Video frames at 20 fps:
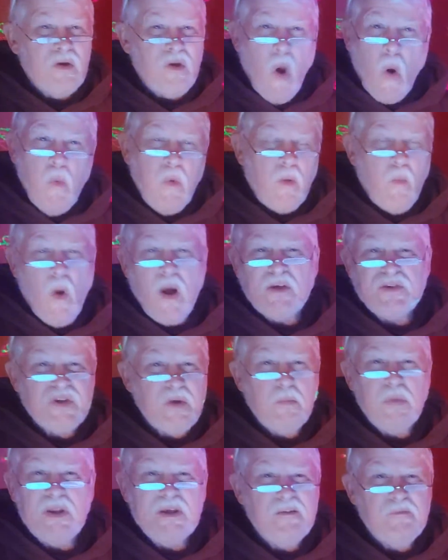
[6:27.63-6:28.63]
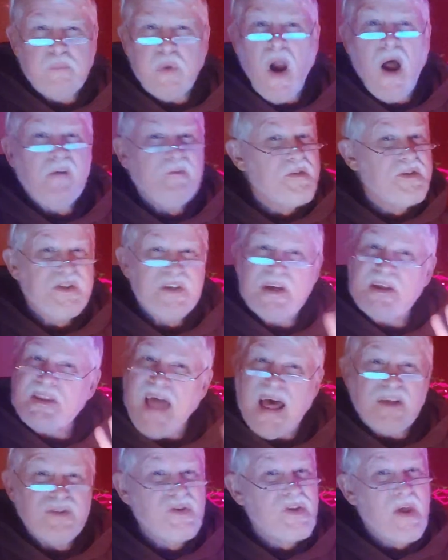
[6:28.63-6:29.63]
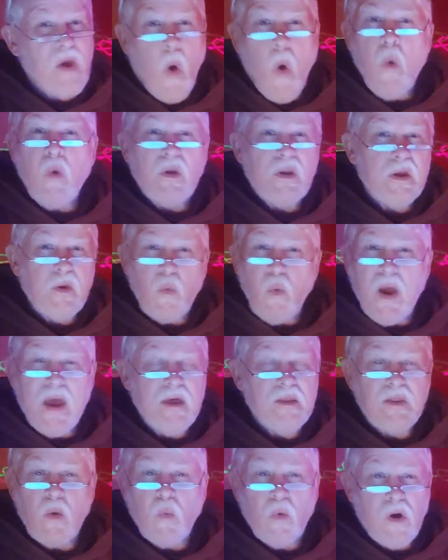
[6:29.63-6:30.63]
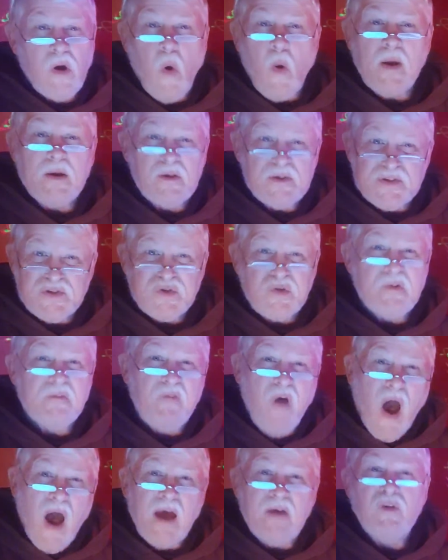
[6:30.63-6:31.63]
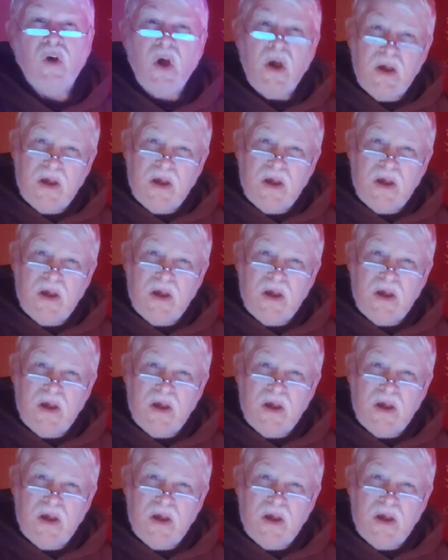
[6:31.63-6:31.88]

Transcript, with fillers: No one wants to believe prophecy, and that's the only way that we're going to survive